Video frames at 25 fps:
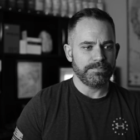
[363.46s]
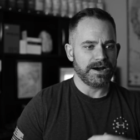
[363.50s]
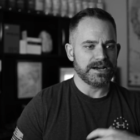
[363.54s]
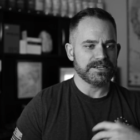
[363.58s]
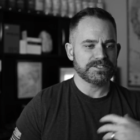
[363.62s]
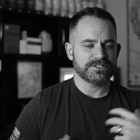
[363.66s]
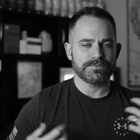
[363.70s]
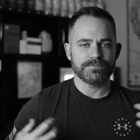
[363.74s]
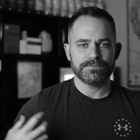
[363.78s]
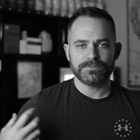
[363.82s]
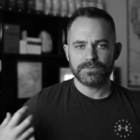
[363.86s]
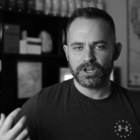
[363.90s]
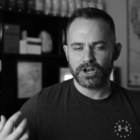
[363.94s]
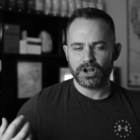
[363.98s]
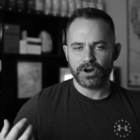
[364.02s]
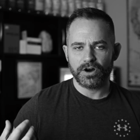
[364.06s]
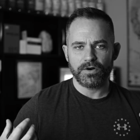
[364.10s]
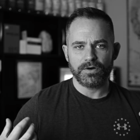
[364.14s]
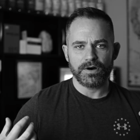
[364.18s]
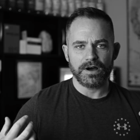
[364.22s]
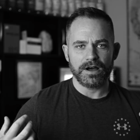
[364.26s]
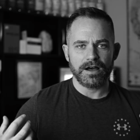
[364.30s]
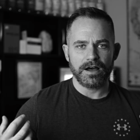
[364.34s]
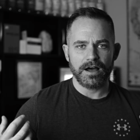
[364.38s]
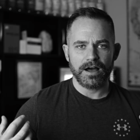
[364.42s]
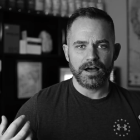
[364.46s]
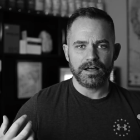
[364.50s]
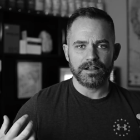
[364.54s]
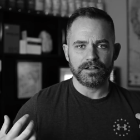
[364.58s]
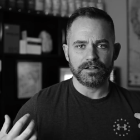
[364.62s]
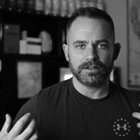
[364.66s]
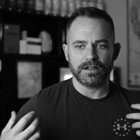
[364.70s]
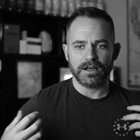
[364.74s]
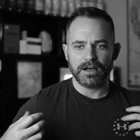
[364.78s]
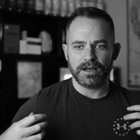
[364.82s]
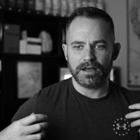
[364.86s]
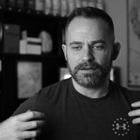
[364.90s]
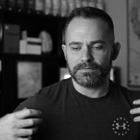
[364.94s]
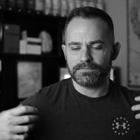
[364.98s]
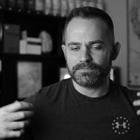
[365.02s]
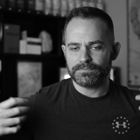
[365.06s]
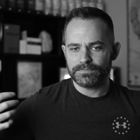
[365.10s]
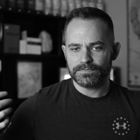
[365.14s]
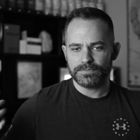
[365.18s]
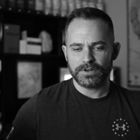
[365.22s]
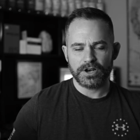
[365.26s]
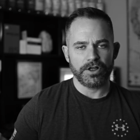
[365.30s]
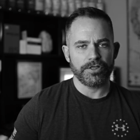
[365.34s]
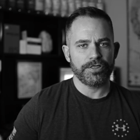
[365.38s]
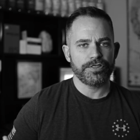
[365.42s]
buy some, you know,
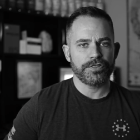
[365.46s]
a